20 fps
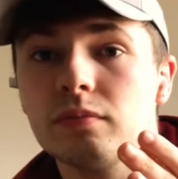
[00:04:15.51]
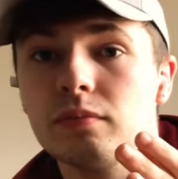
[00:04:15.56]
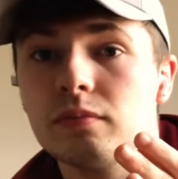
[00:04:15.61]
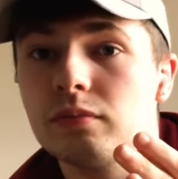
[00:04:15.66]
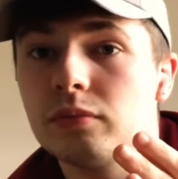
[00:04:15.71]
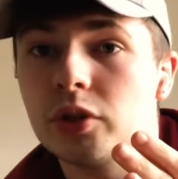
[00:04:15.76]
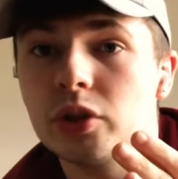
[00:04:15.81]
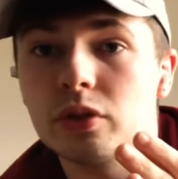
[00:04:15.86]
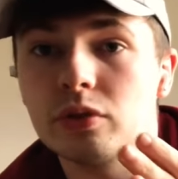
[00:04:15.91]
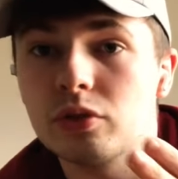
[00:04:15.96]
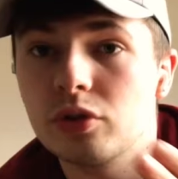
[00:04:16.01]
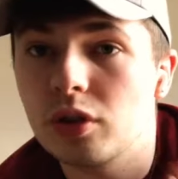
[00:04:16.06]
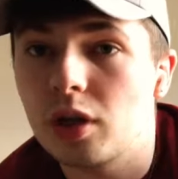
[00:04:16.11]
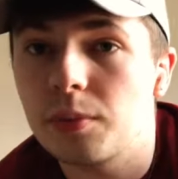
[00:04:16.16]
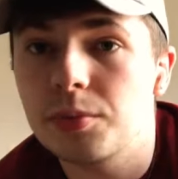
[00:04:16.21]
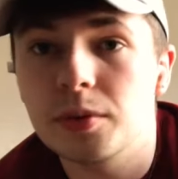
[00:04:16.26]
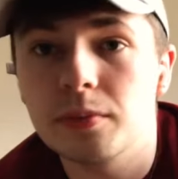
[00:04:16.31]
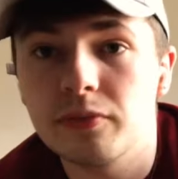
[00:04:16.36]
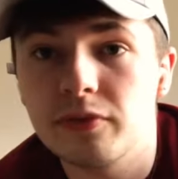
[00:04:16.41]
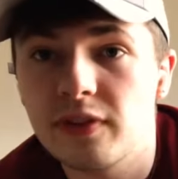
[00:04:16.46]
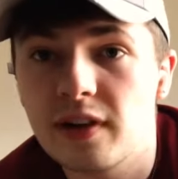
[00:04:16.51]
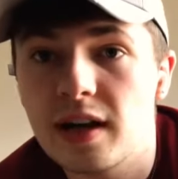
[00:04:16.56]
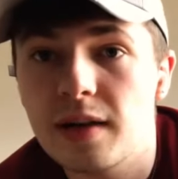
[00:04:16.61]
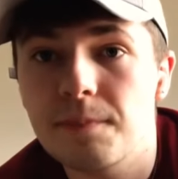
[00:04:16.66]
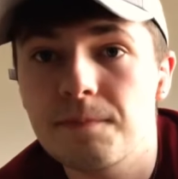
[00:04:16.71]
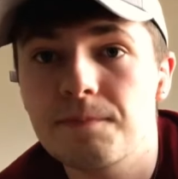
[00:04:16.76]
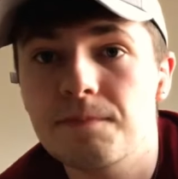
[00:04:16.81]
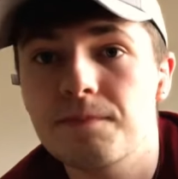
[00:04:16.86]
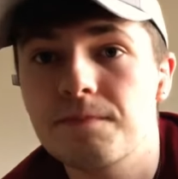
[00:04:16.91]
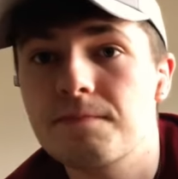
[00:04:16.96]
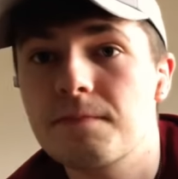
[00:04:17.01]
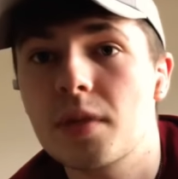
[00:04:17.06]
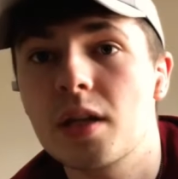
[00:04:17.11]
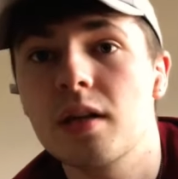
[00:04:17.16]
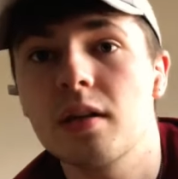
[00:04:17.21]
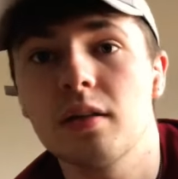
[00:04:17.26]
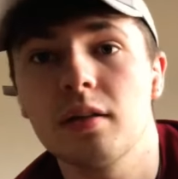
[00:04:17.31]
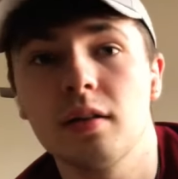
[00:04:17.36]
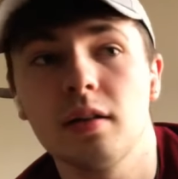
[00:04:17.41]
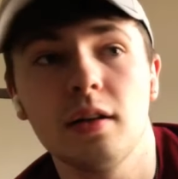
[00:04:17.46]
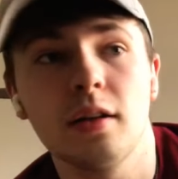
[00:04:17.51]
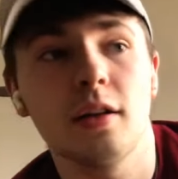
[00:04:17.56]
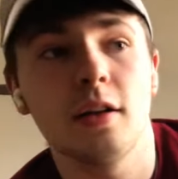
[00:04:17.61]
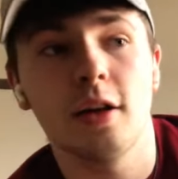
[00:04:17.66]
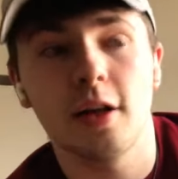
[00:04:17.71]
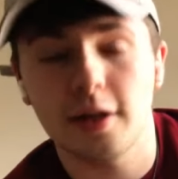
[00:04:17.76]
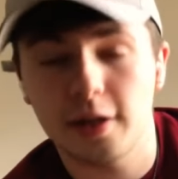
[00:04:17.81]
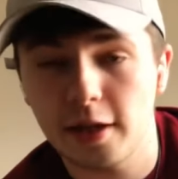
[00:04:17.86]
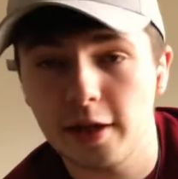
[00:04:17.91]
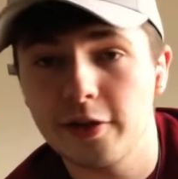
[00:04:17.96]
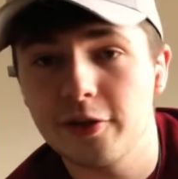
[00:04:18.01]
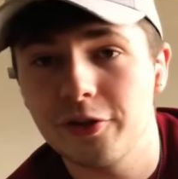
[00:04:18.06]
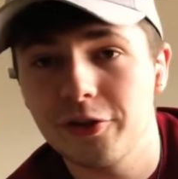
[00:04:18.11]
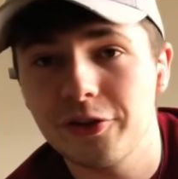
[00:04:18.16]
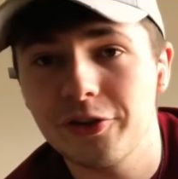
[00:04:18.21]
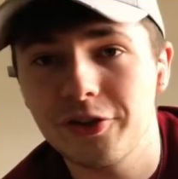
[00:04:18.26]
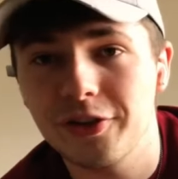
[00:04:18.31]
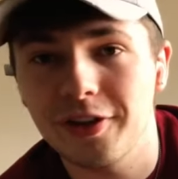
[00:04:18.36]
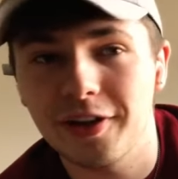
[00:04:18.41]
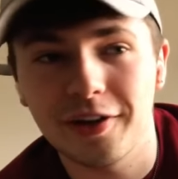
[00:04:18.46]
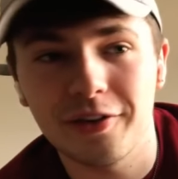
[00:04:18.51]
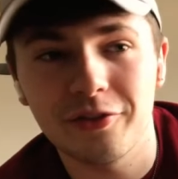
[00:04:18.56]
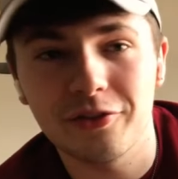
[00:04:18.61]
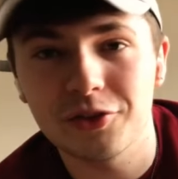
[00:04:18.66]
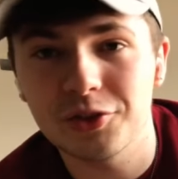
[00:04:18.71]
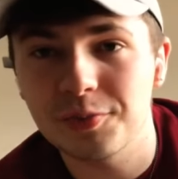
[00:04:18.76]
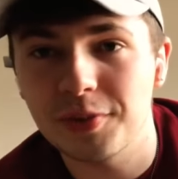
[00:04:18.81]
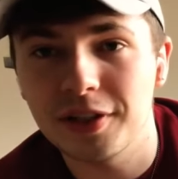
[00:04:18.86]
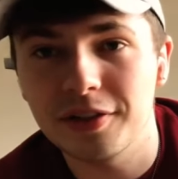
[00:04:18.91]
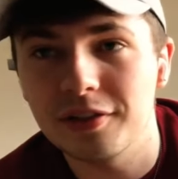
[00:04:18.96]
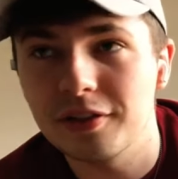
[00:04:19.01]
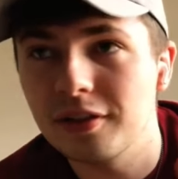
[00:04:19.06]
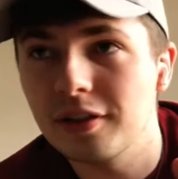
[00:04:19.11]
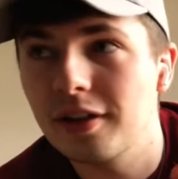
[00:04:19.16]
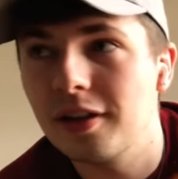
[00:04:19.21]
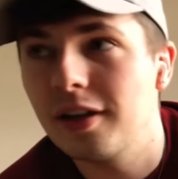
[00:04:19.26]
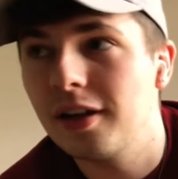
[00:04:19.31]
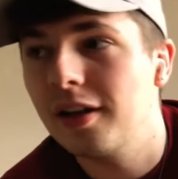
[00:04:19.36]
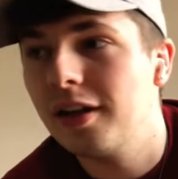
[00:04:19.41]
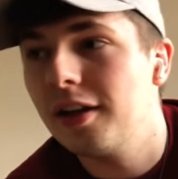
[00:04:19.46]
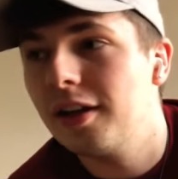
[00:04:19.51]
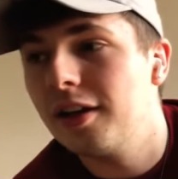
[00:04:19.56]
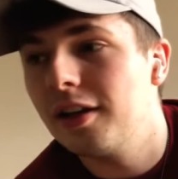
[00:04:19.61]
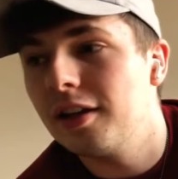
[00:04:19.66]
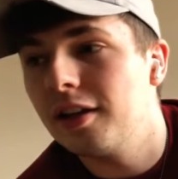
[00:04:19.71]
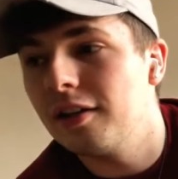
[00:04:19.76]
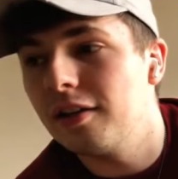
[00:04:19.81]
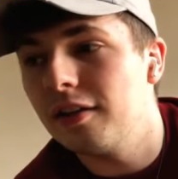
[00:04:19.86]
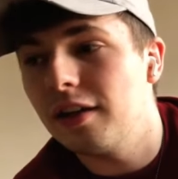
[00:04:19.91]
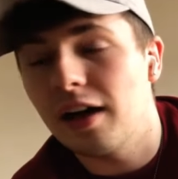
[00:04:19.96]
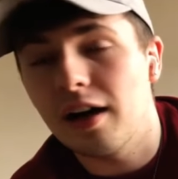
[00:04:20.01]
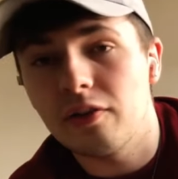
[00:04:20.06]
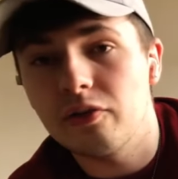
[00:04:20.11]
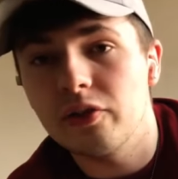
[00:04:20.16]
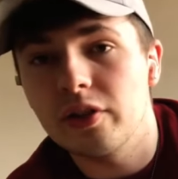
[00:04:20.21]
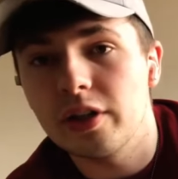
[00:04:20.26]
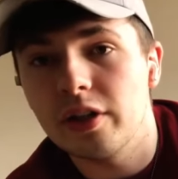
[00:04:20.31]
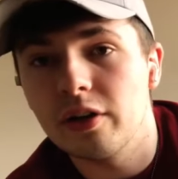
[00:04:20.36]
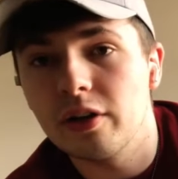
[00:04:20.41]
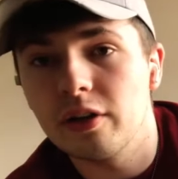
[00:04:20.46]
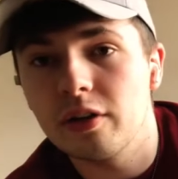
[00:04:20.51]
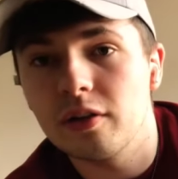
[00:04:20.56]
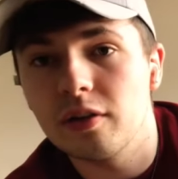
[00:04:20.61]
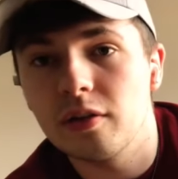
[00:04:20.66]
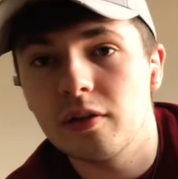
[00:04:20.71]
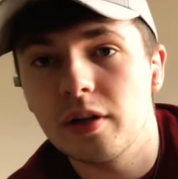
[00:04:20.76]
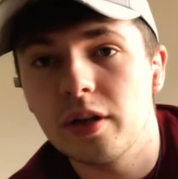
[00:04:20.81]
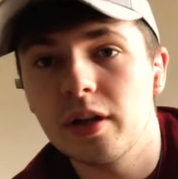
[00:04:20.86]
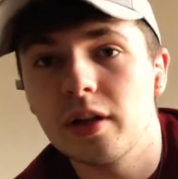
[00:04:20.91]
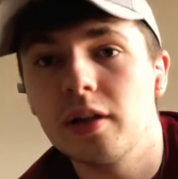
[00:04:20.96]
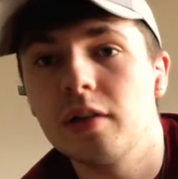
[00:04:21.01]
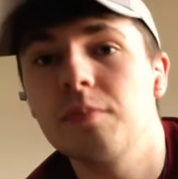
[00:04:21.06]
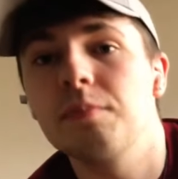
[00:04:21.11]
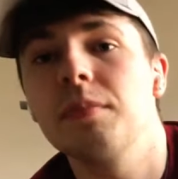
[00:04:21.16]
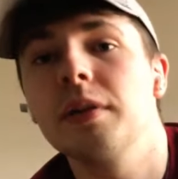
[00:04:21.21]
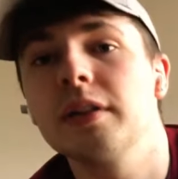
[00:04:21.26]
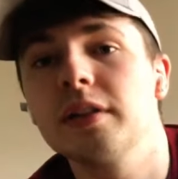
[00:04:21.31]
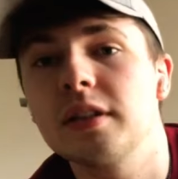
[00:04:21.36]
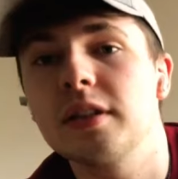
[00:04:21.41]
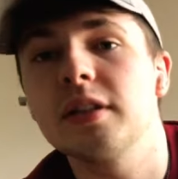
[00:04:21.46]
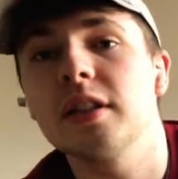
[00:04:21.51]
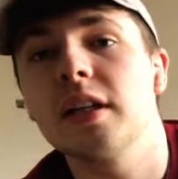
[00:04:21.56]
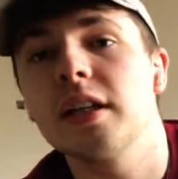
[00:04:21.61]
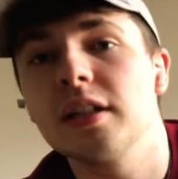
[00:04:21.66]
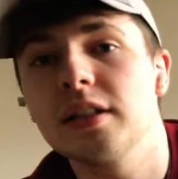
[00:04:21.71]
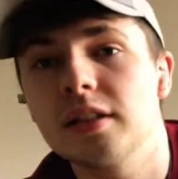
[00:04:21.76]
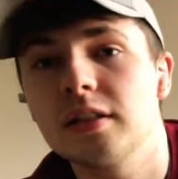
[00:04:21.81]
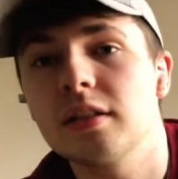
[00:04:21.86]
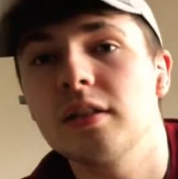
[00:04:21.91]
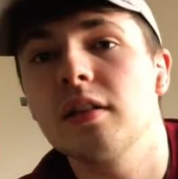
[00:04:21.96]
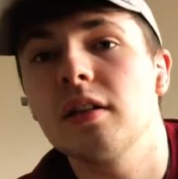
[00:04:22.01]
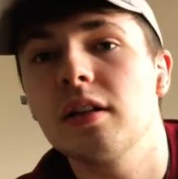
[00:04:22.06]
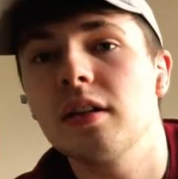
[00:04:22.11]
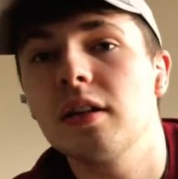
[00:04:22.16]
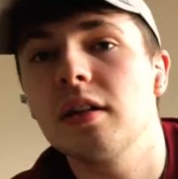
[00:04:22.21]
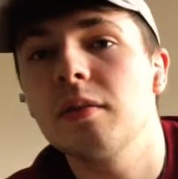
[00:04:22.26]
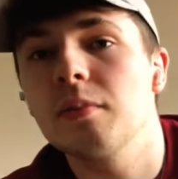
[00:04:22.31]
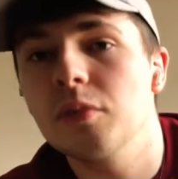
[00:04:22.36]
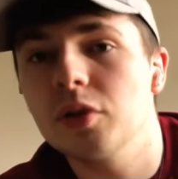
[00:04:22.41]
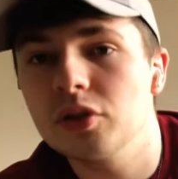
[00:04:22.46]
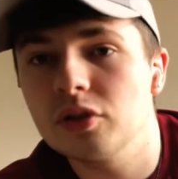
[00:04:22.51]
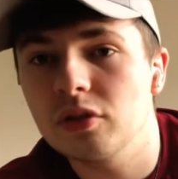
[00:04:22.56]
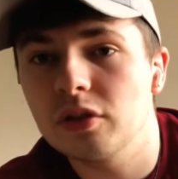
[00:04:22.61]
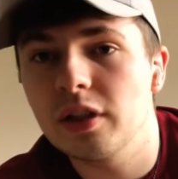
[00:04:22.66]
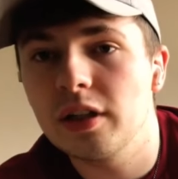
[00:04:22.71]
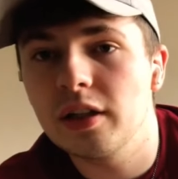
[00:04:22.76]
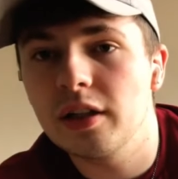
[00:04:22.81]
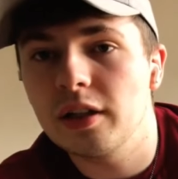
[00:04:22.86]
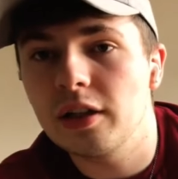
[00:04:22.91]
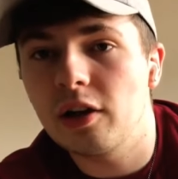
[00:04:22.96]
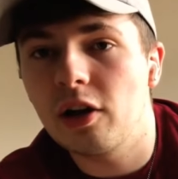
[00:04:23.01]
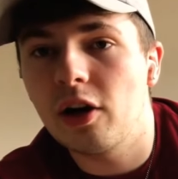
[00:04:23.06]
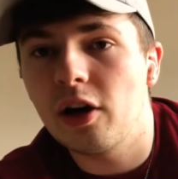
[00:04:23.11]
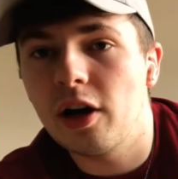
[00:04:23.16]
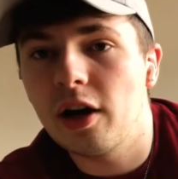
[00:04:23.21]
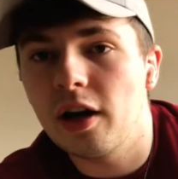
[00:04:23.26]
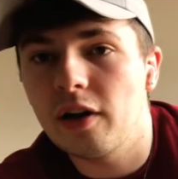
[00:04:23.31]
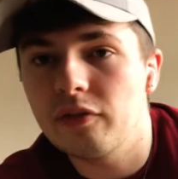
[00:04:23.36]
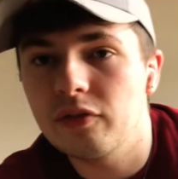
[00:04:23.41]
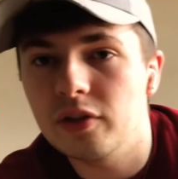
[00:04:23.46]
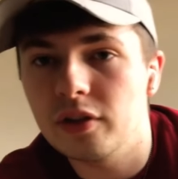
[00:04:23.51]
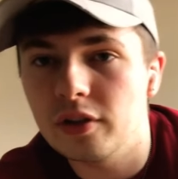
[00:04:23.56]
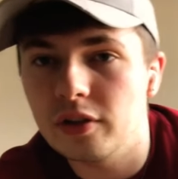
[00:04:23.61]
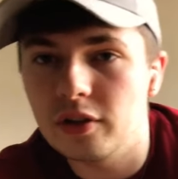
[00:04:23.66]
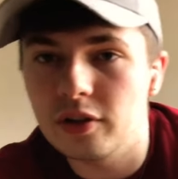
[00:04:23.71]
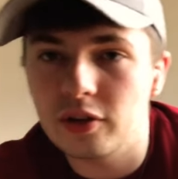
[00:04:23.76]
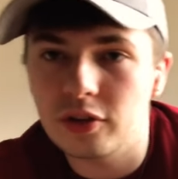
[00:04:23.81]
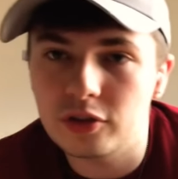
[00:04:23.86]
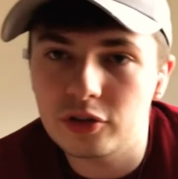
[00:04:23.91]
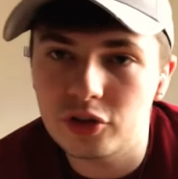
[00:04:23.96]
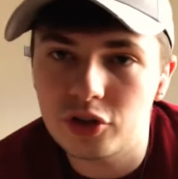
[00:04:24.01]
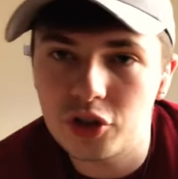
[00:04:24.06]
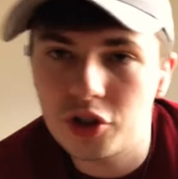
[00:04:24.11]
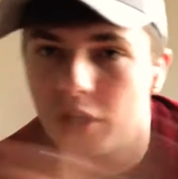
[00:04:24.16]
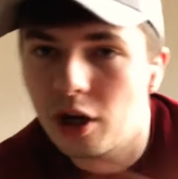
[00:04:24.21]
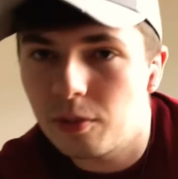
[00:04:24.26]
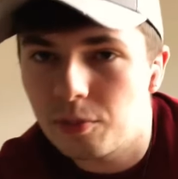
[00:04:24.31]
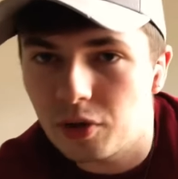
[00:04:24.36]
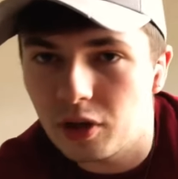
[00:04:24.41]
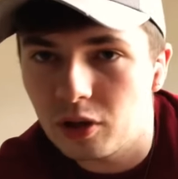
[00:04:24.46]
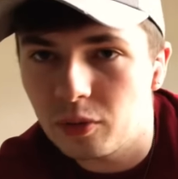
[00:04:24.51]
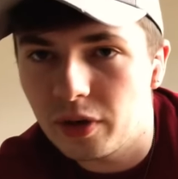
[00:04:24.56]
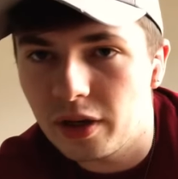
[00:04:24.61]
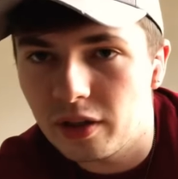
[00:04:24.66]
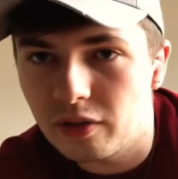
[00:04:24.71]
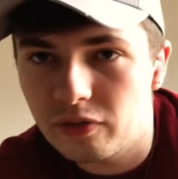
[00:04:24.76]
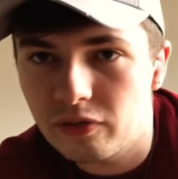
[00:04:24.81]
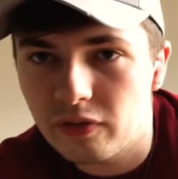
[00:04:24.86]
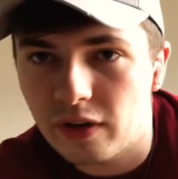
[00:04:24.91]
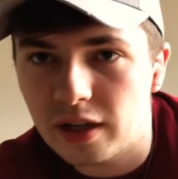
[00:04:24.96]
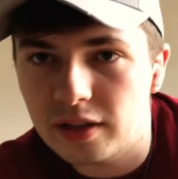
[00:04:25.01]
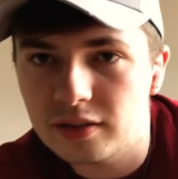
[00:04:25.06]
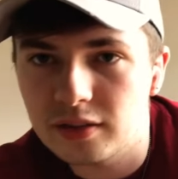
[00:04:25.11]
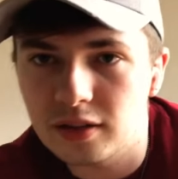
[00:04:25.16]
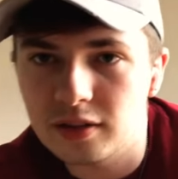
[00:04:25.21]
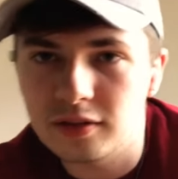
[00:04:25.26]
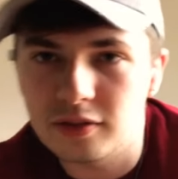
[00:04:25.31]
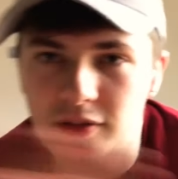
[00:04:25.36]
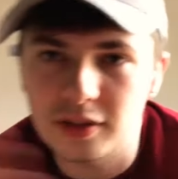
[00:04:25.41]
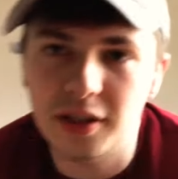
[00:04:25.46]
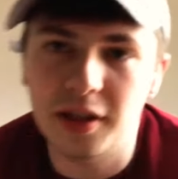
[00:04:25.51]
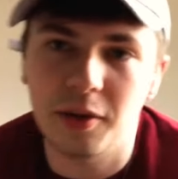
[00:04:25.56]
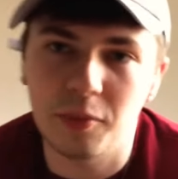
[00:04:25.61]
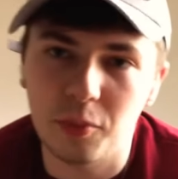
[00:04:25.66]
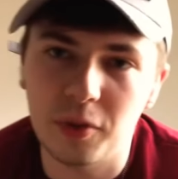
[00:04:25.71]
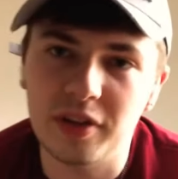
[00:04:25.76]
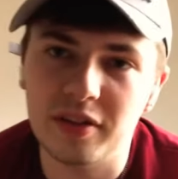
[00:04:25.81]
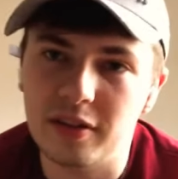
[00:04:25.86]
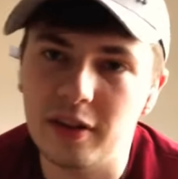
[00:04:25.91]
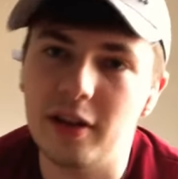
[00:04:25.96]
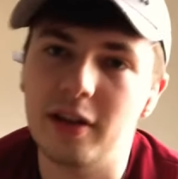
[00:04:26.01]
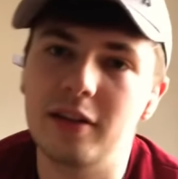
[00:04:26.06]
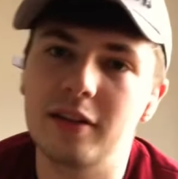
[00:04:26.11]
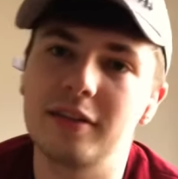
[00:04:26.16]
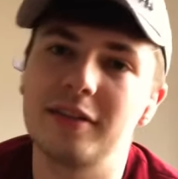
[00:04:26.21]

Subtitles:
you know, drop some fat like I do. I've spent half of the year building size and muscle gaining, and now I have to chop all the way the fat that came with that.